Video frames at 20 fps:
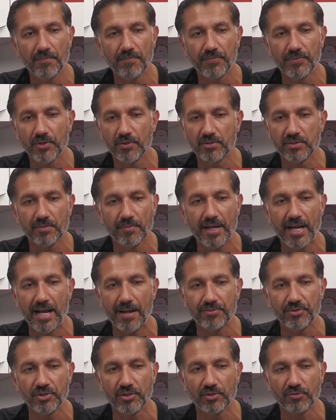doing some
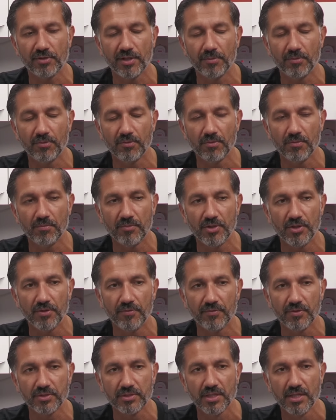absolutely incredible
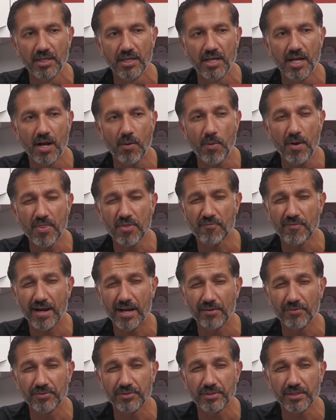maneuvers. And one of the
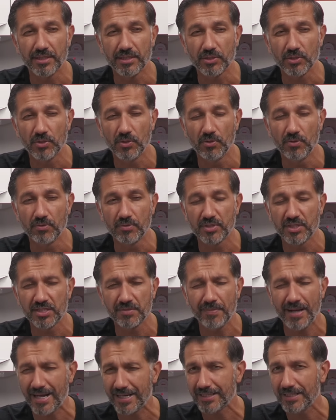rounds is called
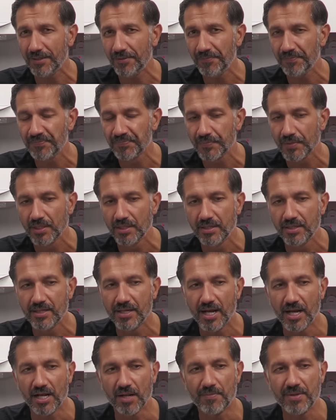Smackdown,
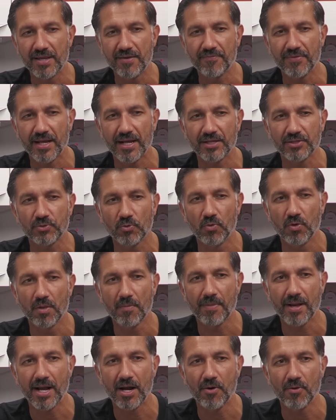and I believe that's all
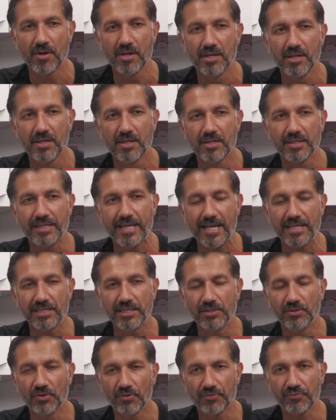about
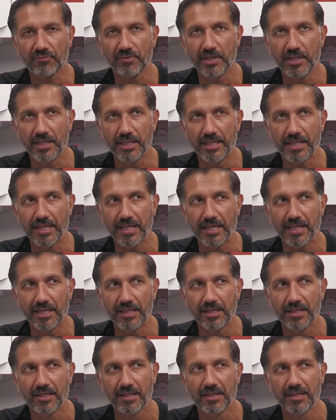getting your
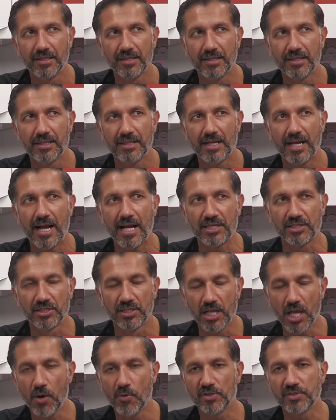3D as
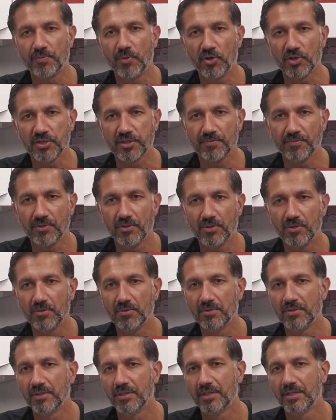low as
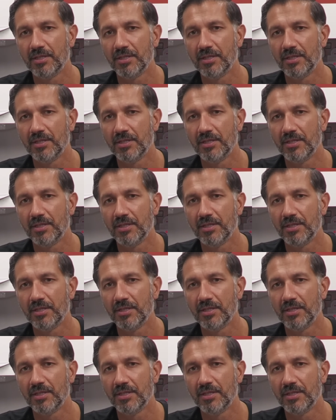possible,